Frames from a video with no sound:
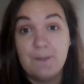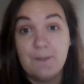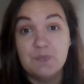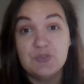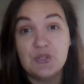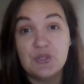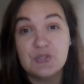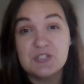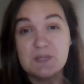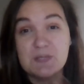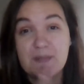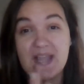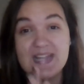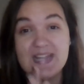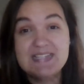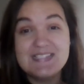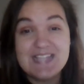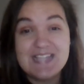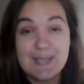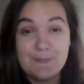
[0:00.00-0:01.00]
those are
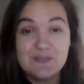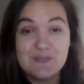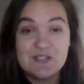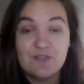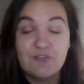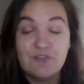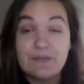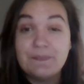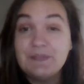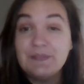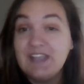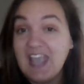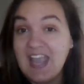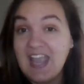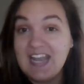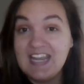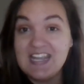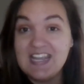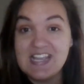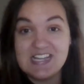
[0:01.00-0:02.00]
my tips for
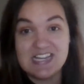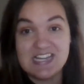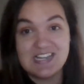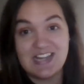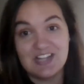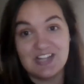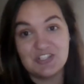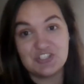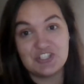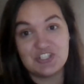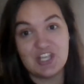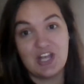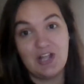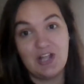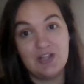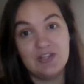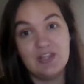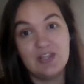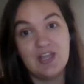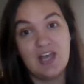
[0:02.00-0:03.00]
planning in a
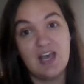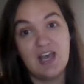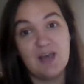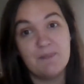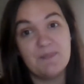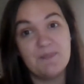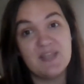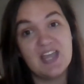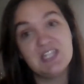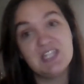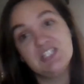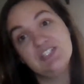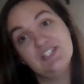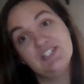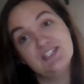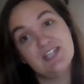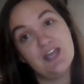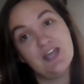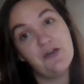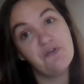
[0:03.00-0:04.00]
nutshell. Be on the
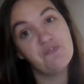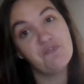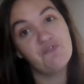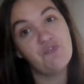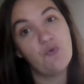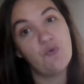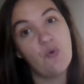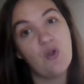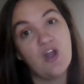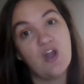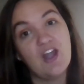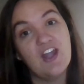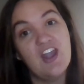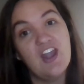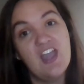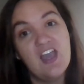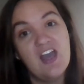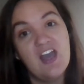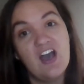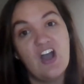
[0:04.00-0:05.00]
lookout for
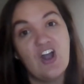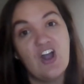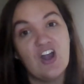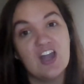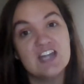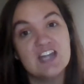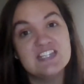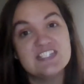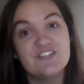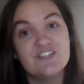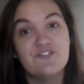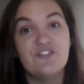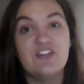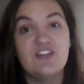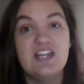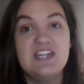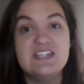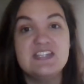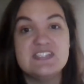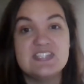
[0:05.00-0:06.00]
our
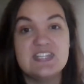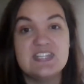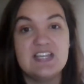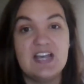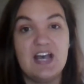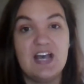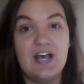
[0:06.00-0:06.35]
different